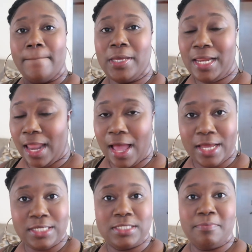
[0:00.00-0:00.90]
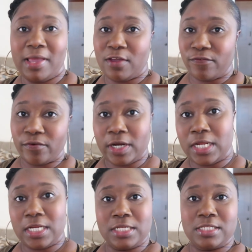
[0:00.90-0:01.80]
Be nice. Make
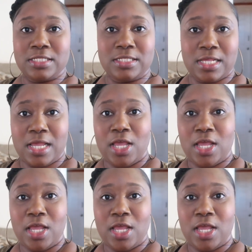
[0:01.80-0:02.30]
friends.